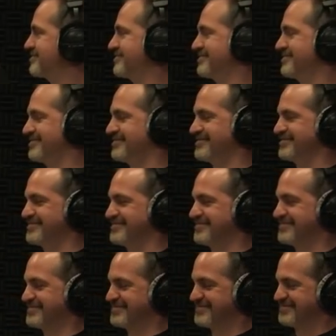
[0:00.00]

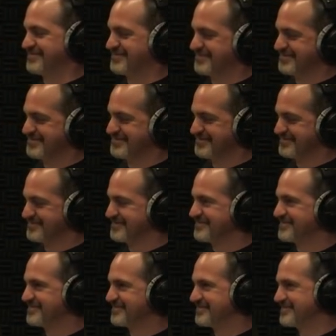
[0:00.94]

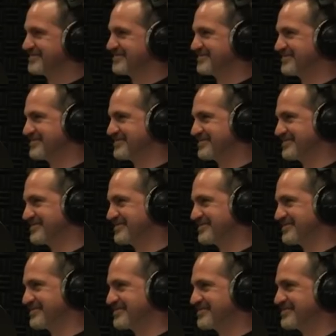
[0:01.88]

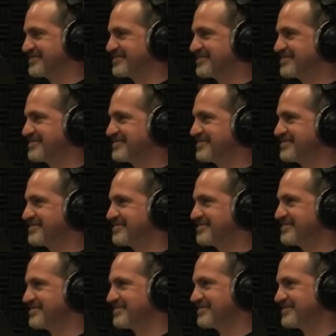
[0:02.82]

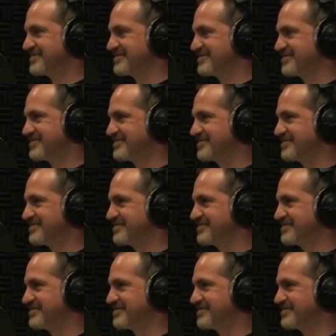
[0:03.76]
This person isn't speaking.